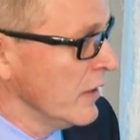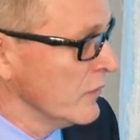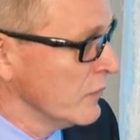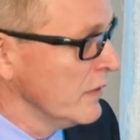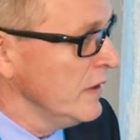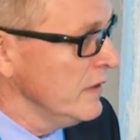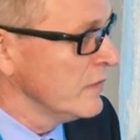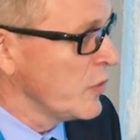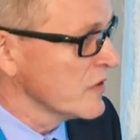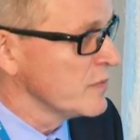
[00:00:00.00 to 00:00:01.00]
So really
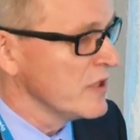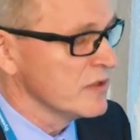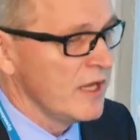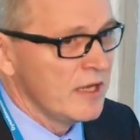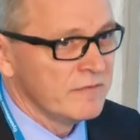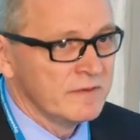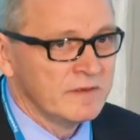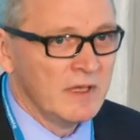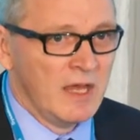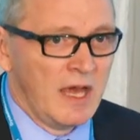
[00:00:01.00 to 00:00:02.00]
the POTS patients have
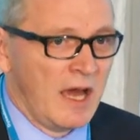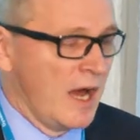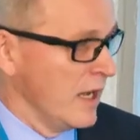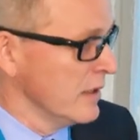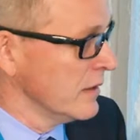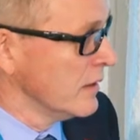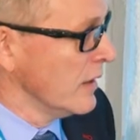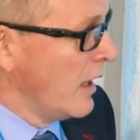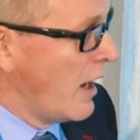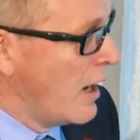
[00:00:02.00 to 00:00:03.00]
a higher
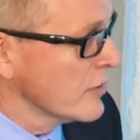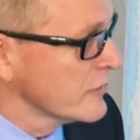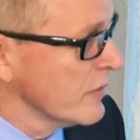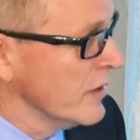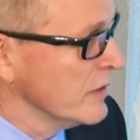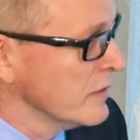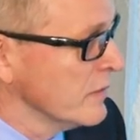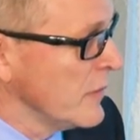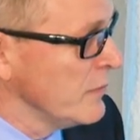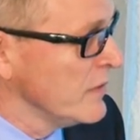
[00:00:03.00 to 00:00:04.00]
heart rate,
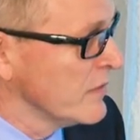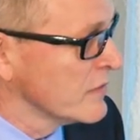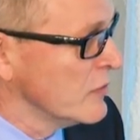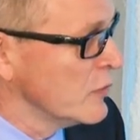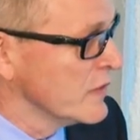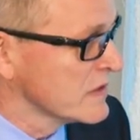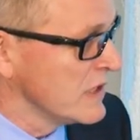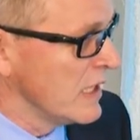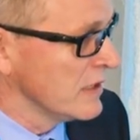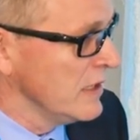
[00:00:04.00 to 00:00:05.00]
and maybe the slope is
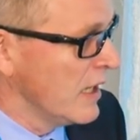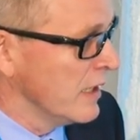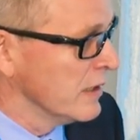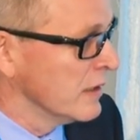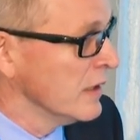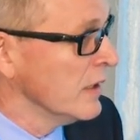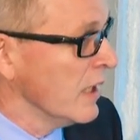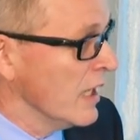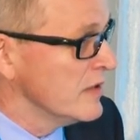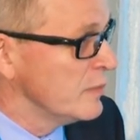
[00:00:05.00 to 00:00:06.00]
slightly higher.
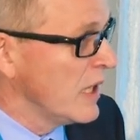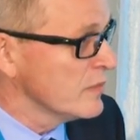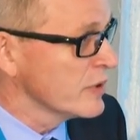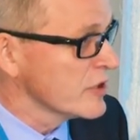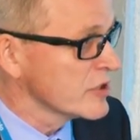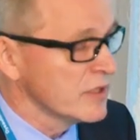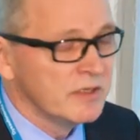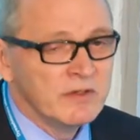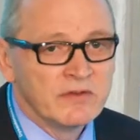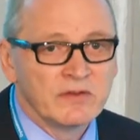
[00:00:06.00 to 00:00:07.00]
And the blood pressure
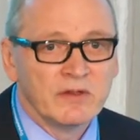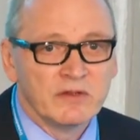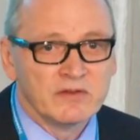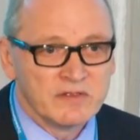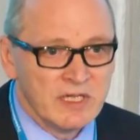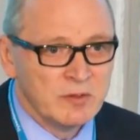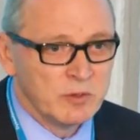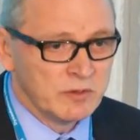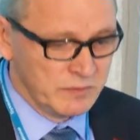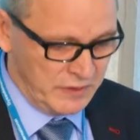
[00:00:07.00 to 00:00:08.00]
is
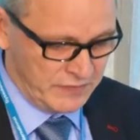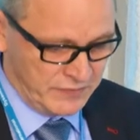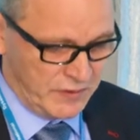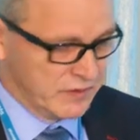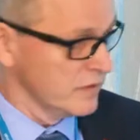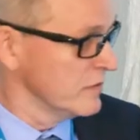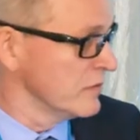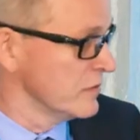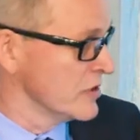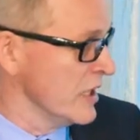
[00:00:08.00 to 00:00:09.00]
stable, it's not
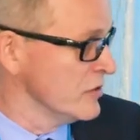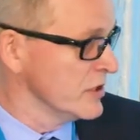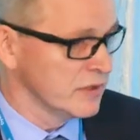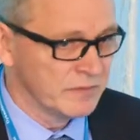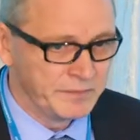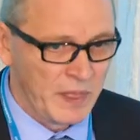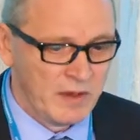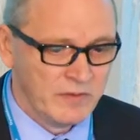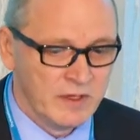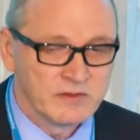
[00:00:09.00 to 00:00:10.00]
changing.
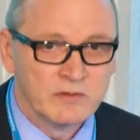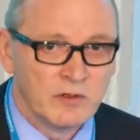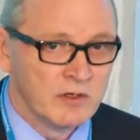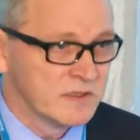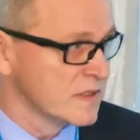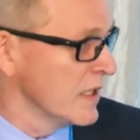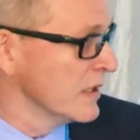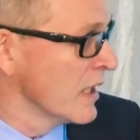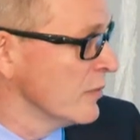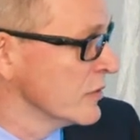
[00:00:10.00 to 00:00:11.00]
There's no
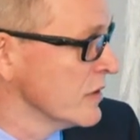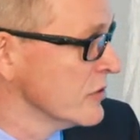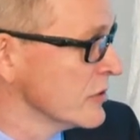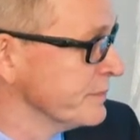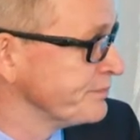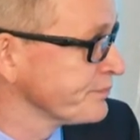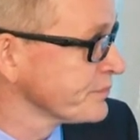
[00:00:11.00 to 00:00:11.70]
orthostatic hypotension.